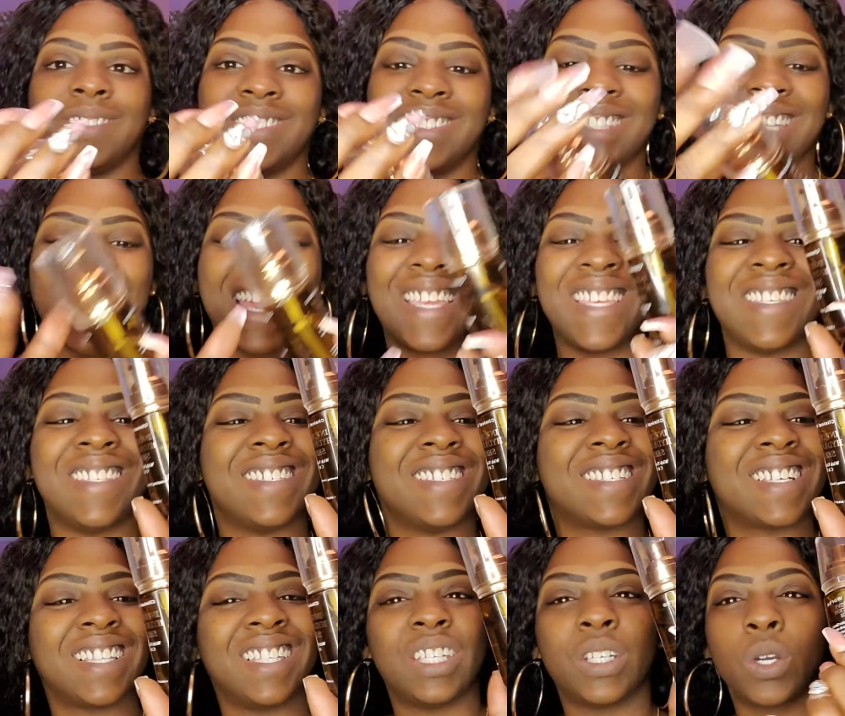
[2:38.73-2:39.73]
I use
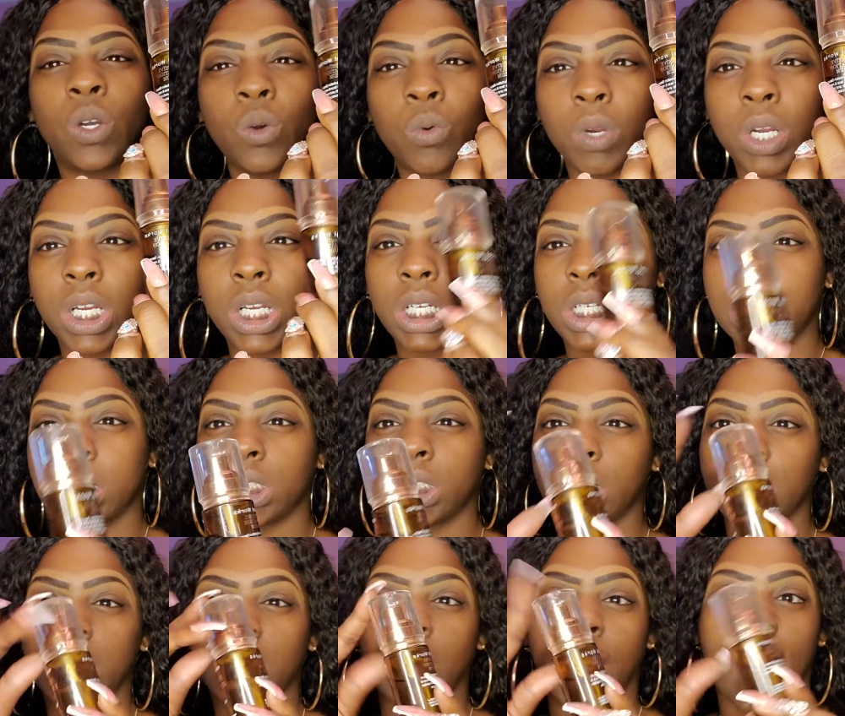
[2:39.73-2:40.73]
Clinical
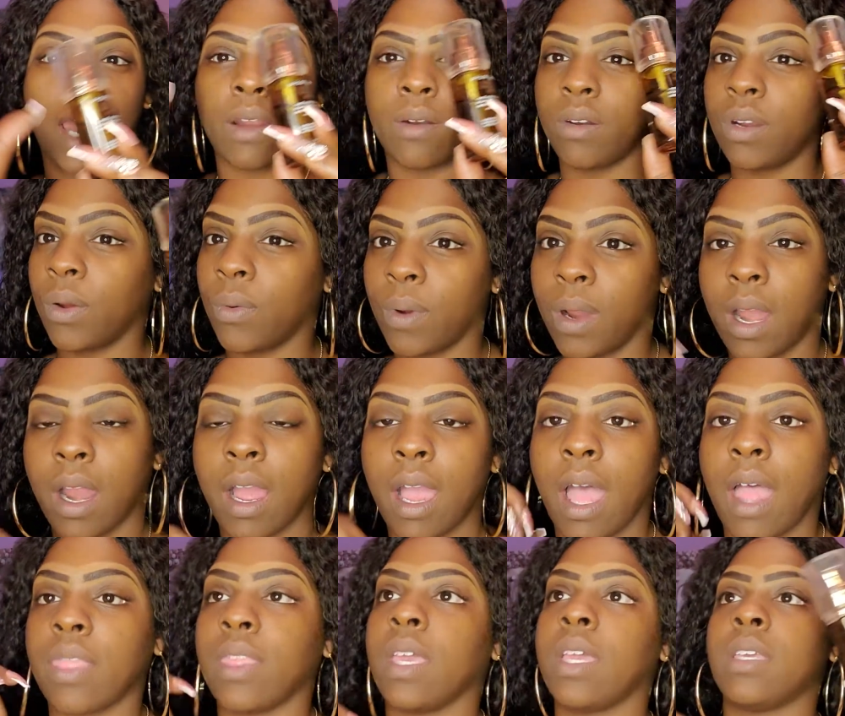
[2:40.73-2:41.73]
Works. I don't know where I
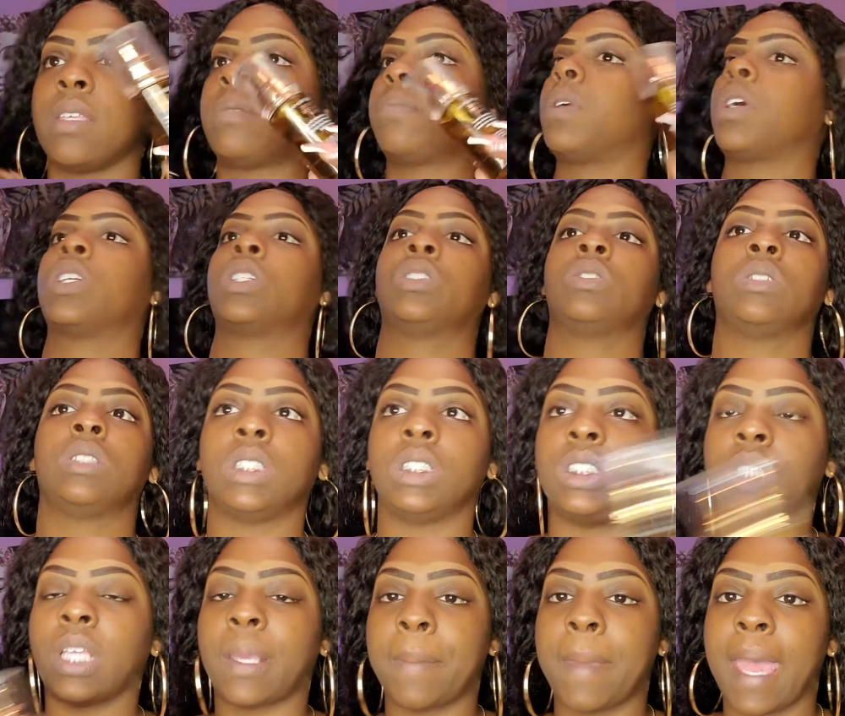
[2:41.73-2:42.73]
got this. Marshalls,
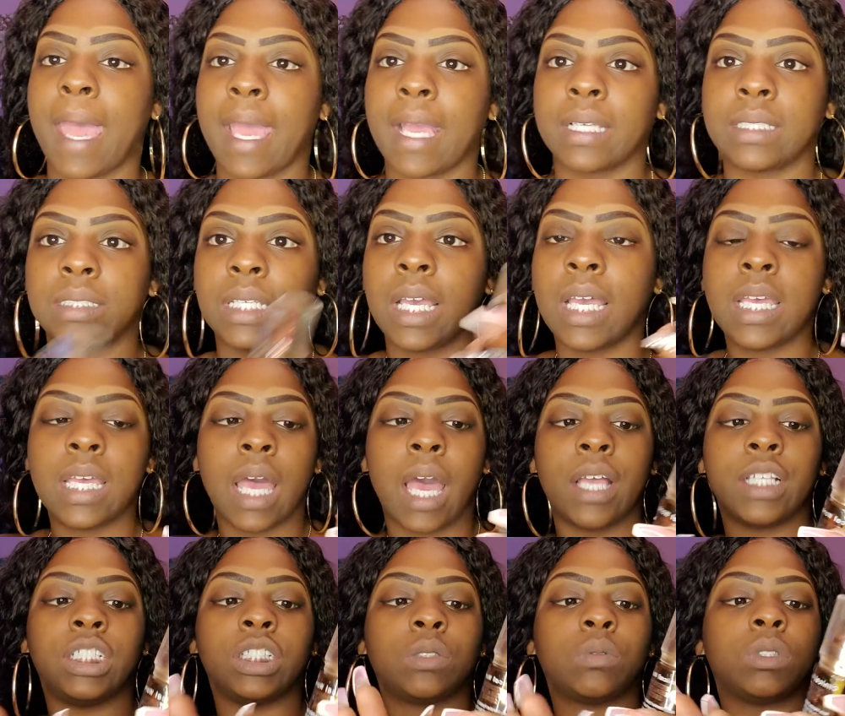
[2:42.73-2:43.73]
TJ Maxx. I
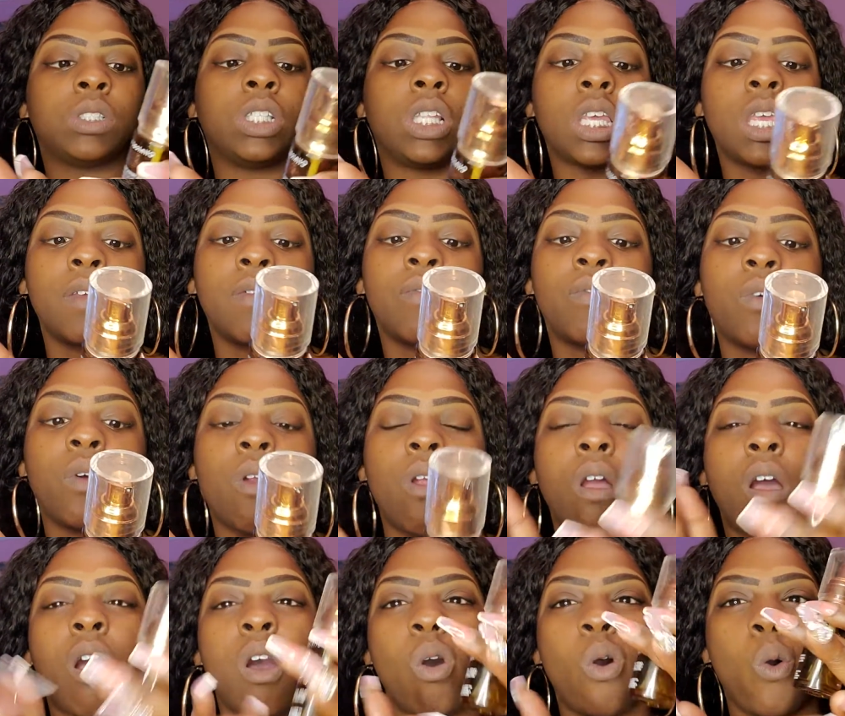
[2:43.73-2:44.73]
just was looking for
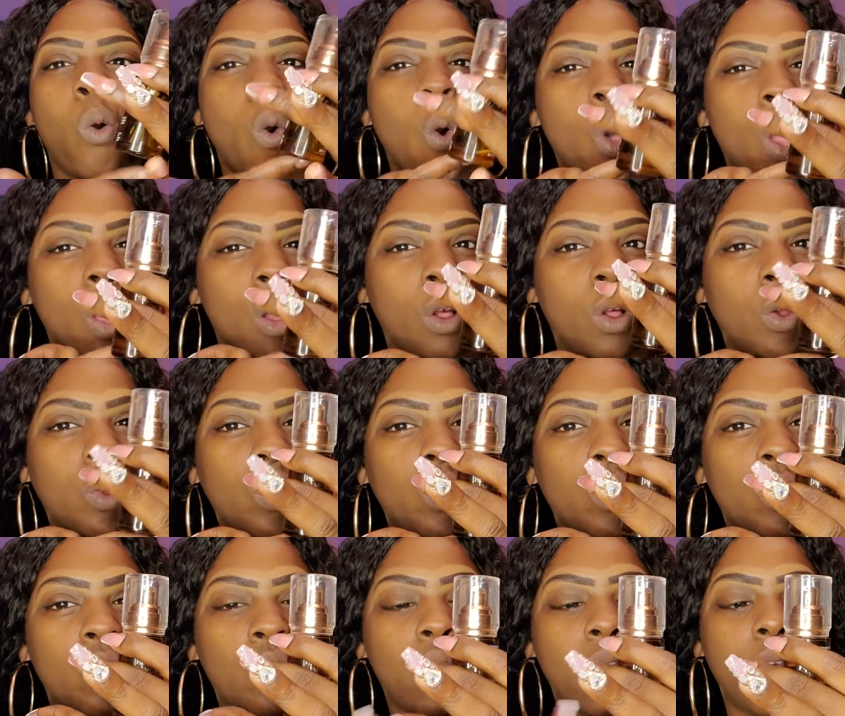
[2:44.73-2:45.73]
a oil,
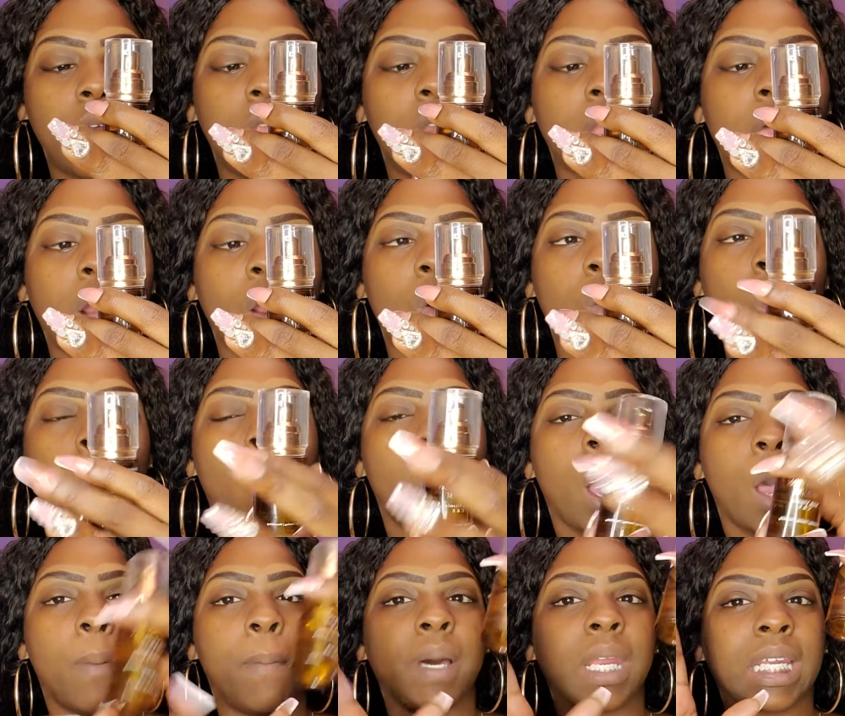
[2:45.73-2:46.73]
not an
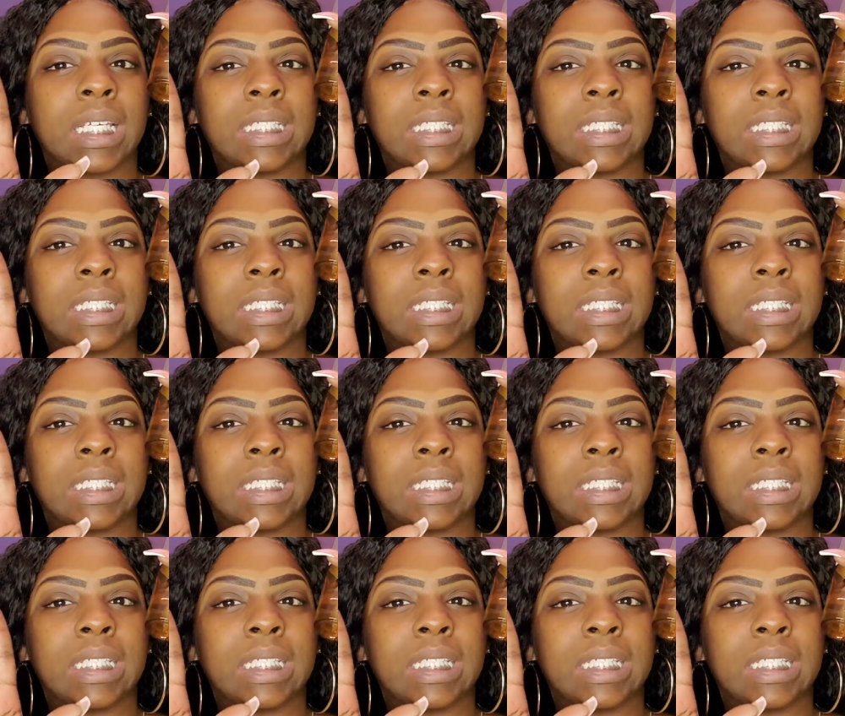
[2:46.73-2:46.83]
oil, but a